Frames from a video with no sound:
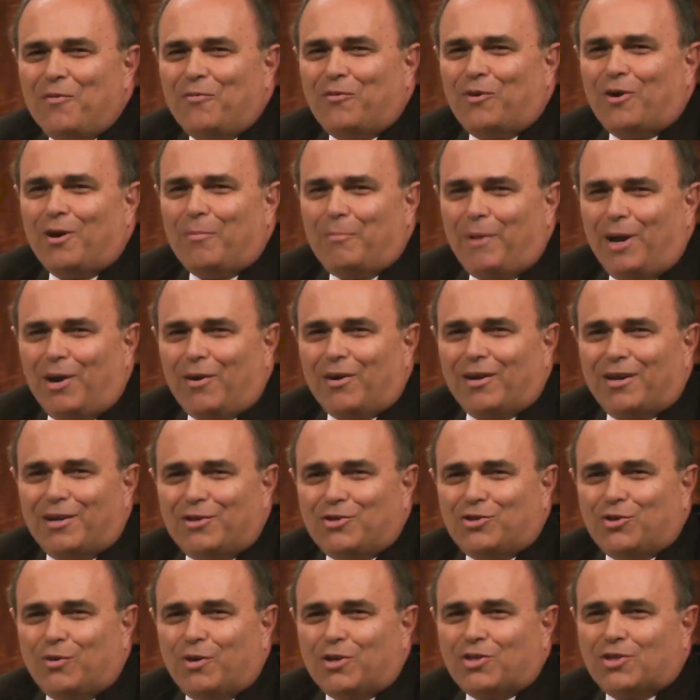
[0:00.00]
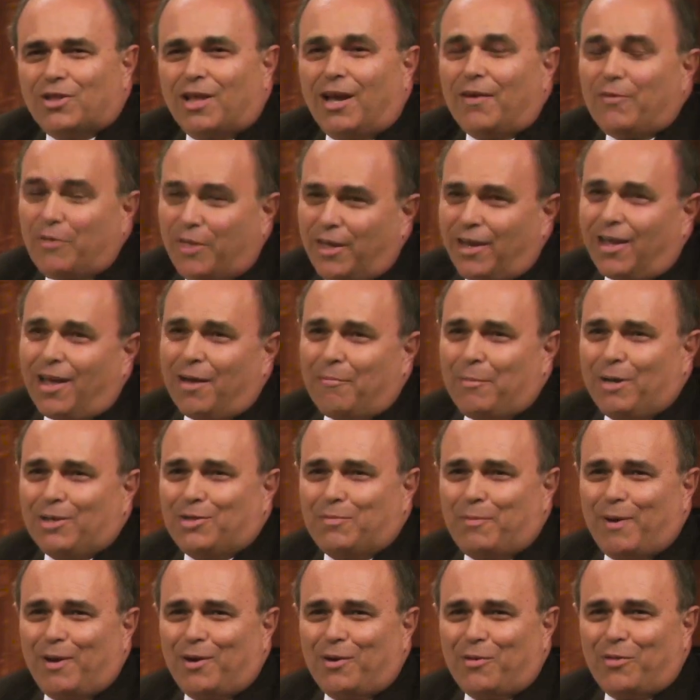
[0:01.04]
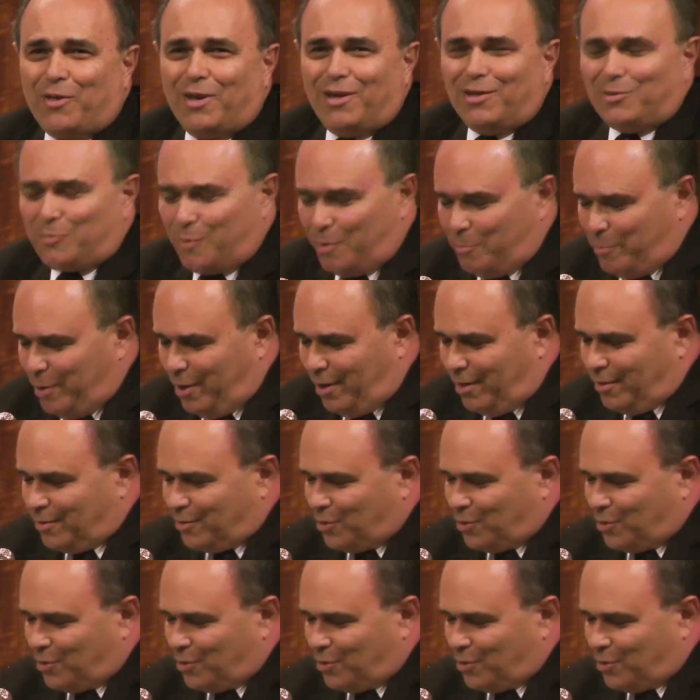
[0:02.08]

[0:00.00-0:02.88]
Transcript: for American Jewish life, think how much better things would be.